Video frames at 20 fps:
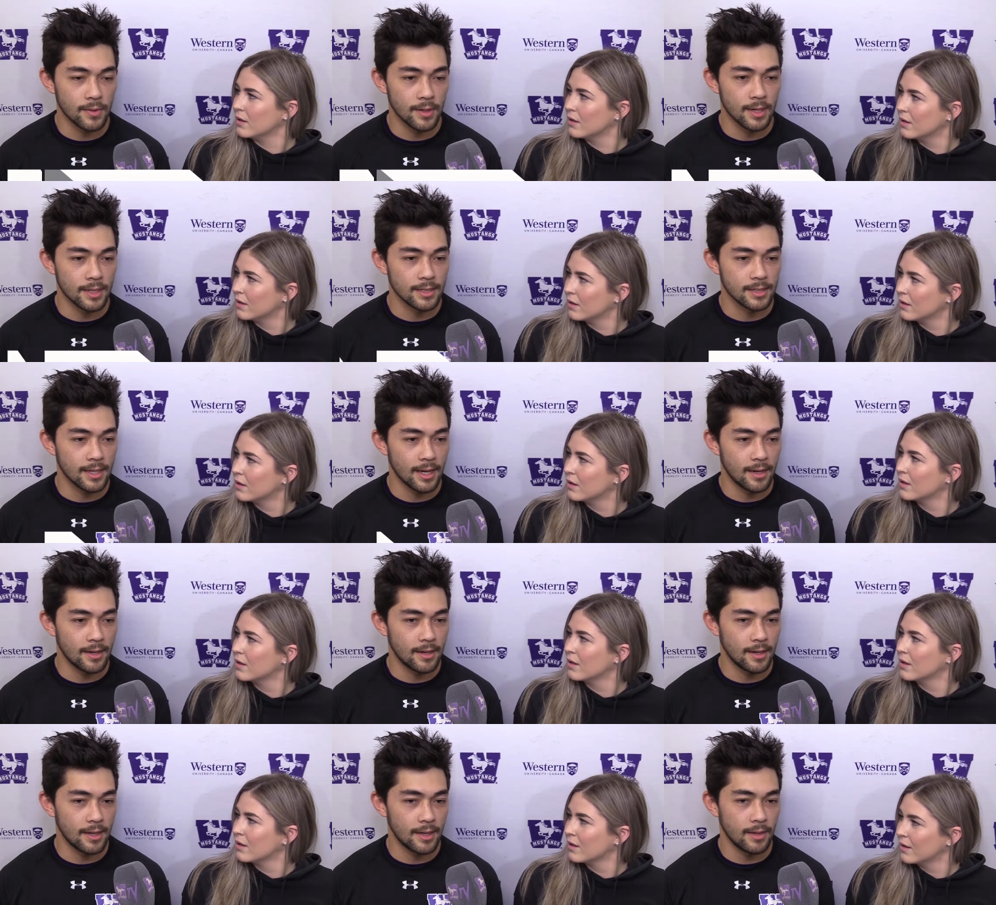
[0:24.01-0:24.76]
Speaker 1: one on
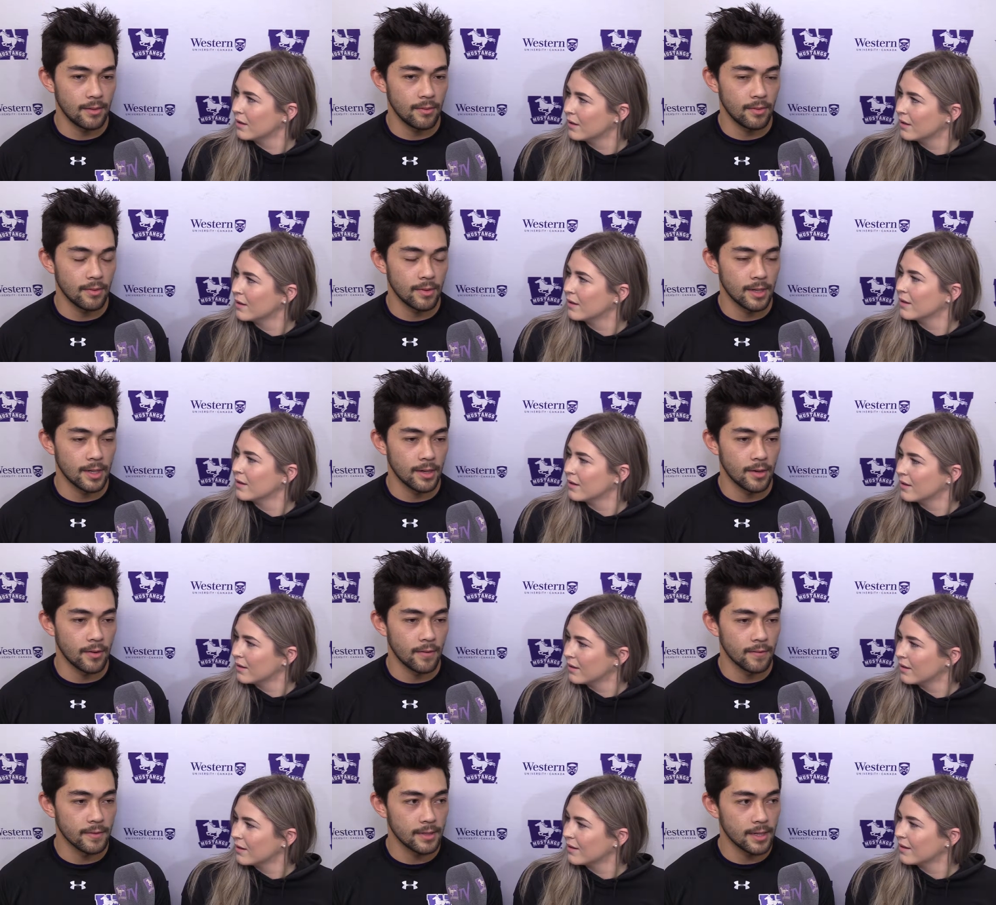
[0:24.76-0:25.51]
Saturday. We
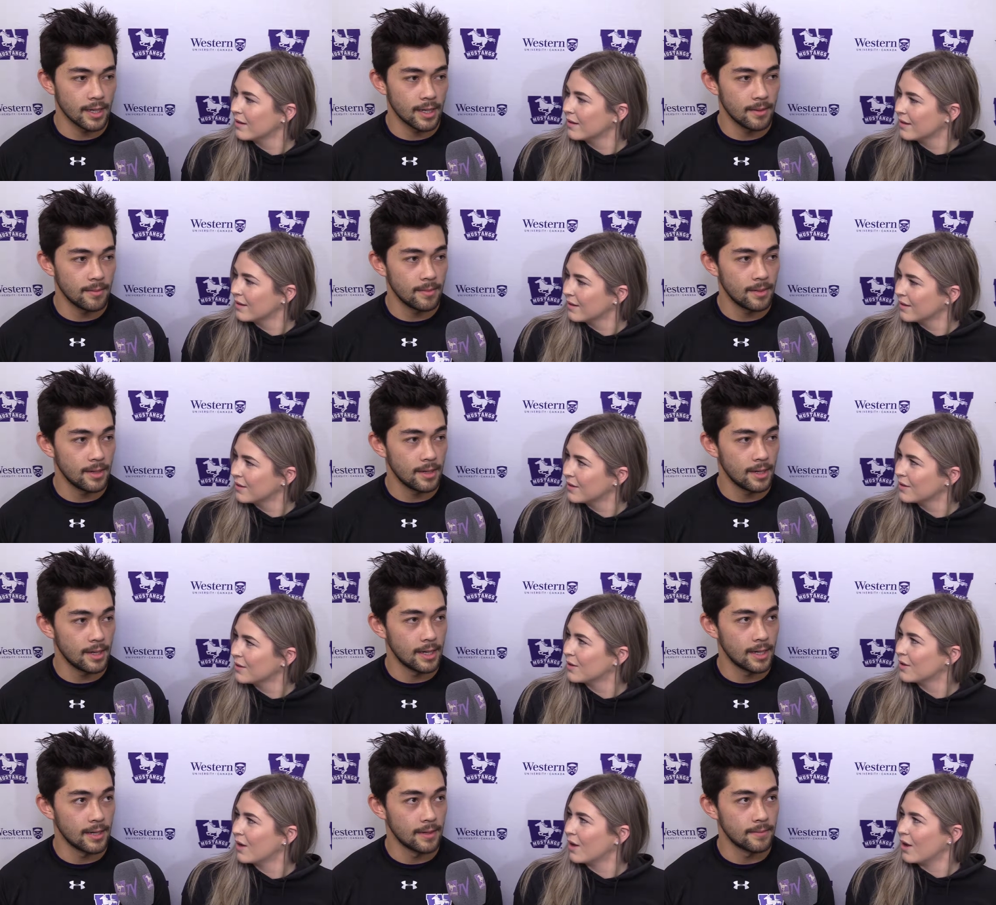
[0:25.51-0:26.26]
won in overtime.
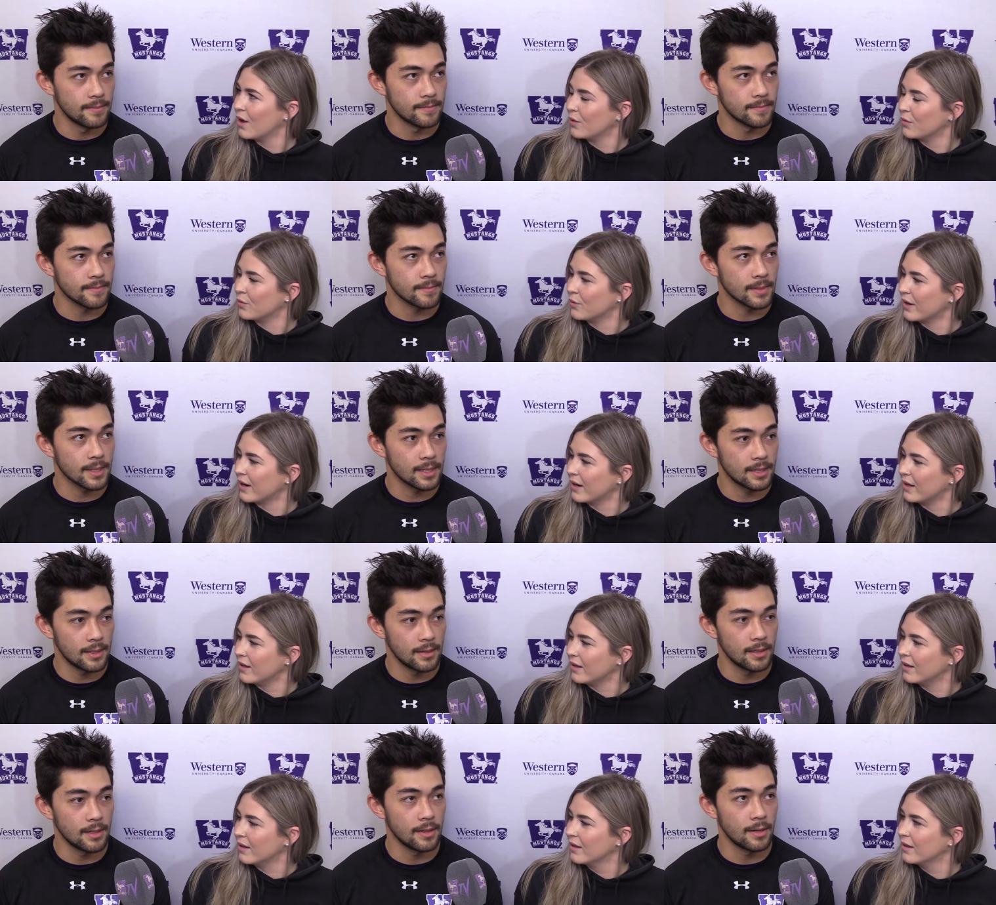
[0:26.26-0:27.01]
Um,
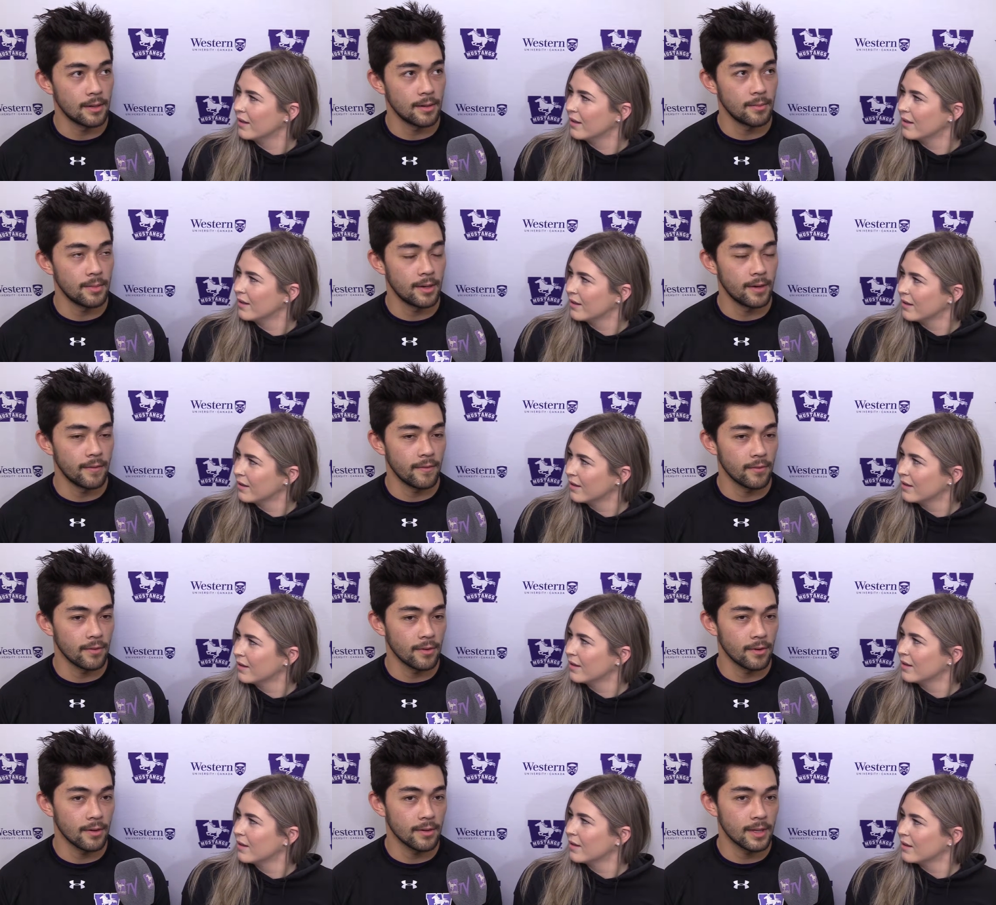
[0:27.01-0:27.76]
a little bit
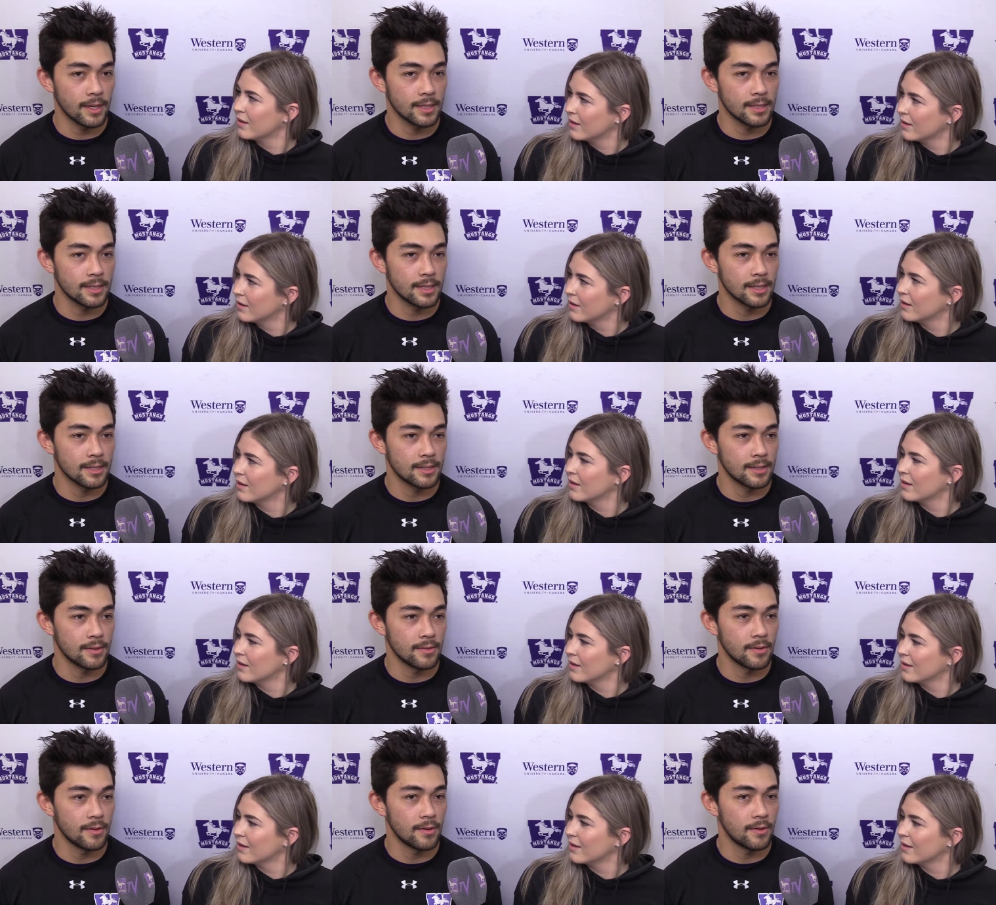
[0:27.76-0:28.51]
of a roll. That's
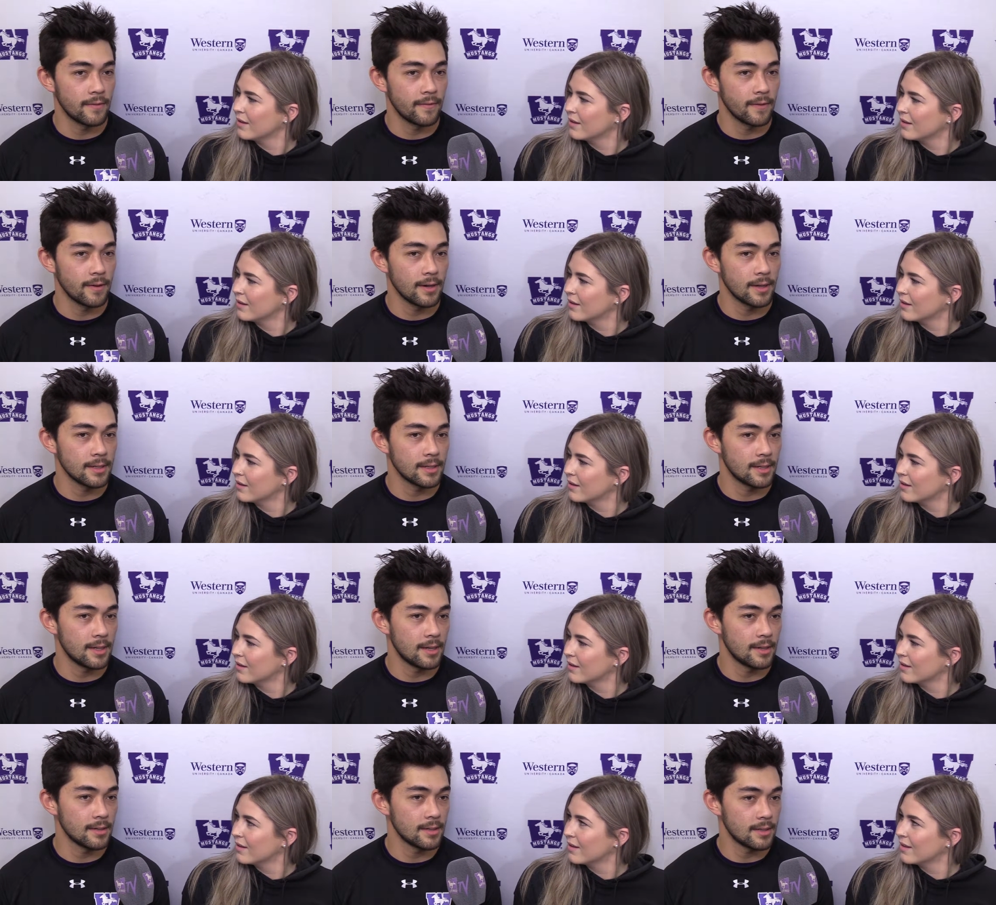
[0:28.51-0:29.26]
six in a row for
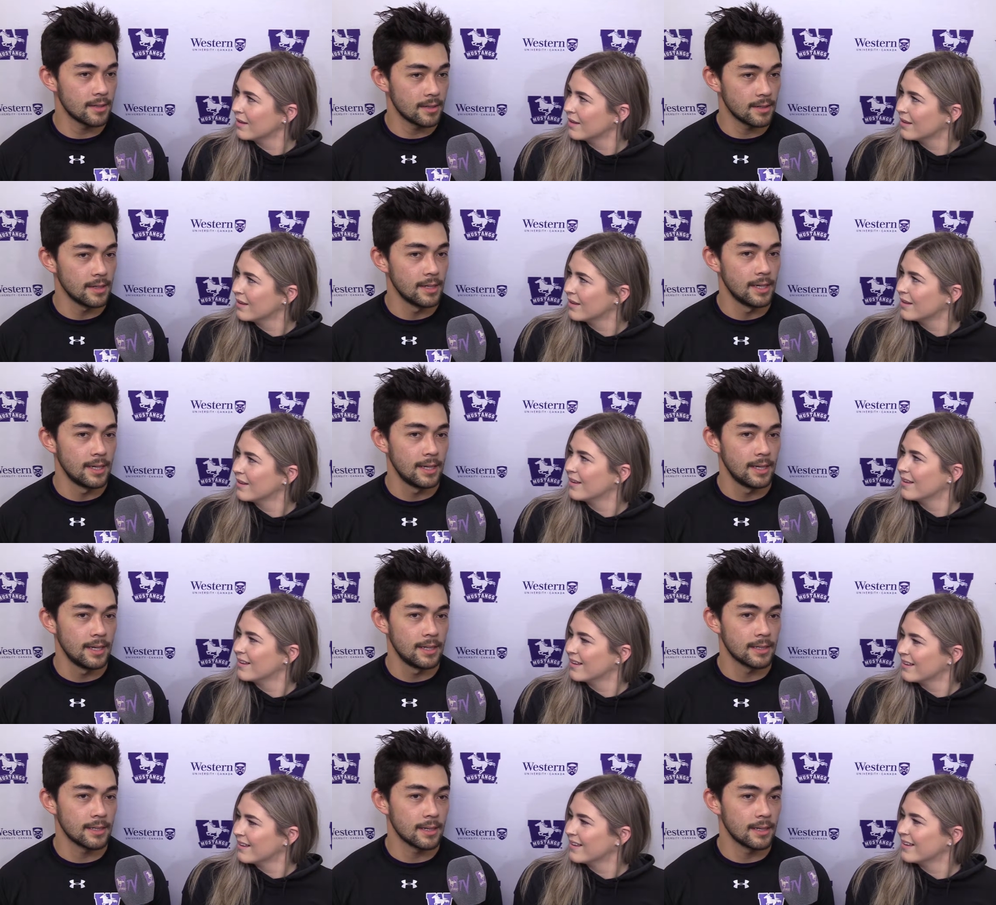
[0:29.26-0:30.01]
us now, so
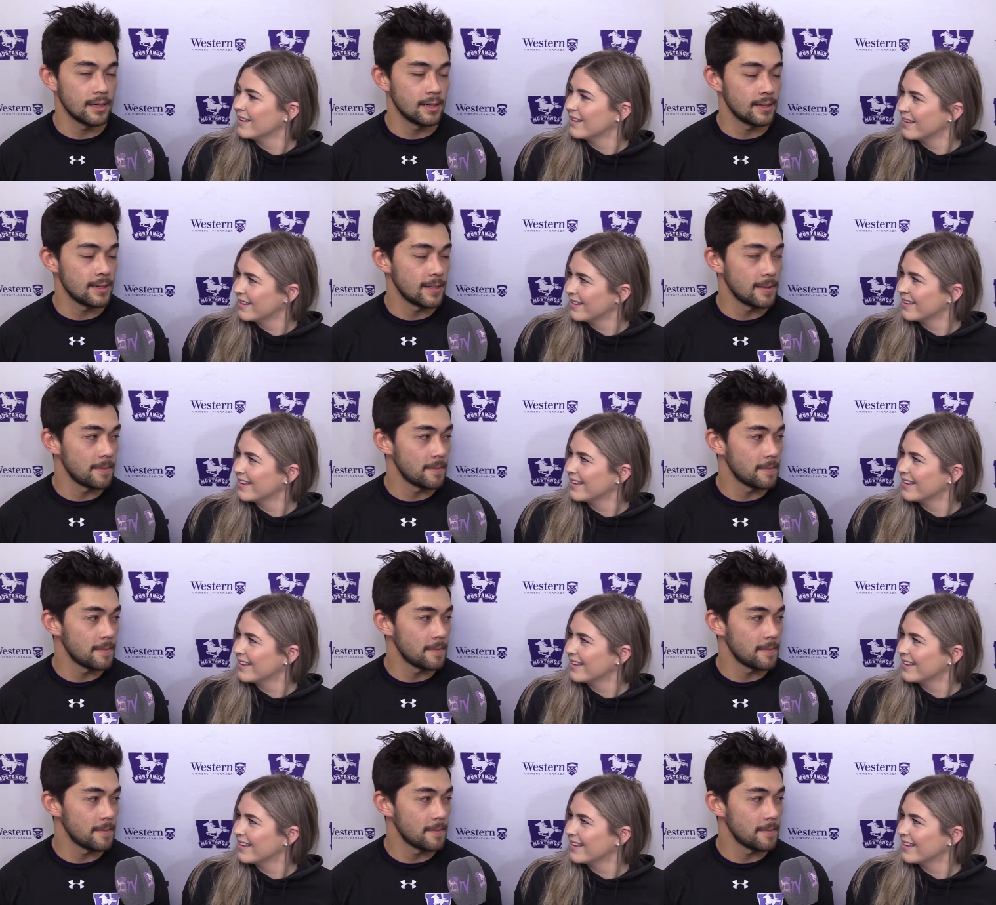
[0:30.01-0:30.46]
it's good to see.